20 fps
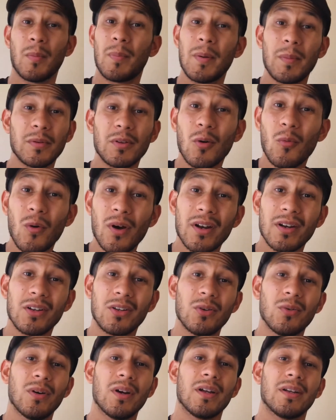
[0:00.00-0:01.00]
But people don't want
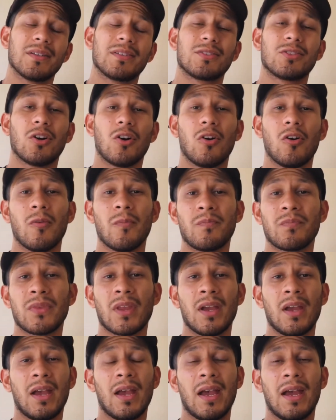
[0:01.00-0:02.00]
to do it. So
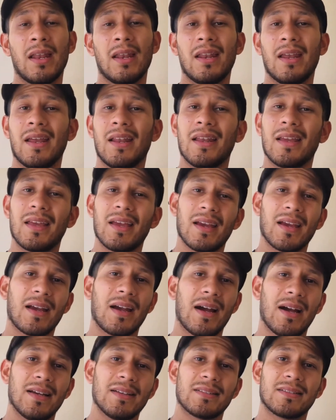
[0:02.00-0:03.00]
and again,
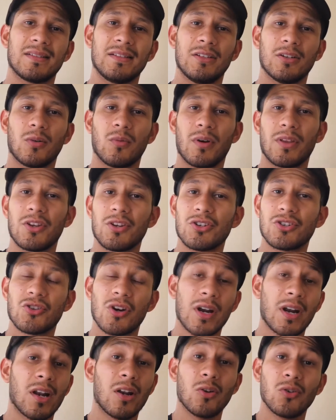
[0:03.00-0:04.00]
guys, whether you're
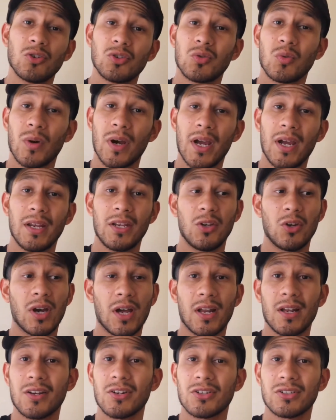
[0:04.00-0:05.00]
trying to lose weight, you got
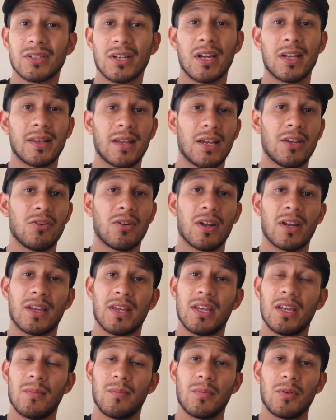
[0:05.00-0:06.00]
to understand that you got to
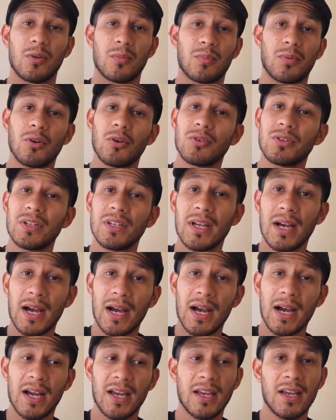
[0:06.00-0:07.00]
keep your protein
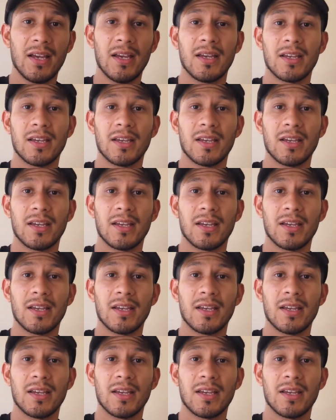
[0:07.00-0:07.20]
high,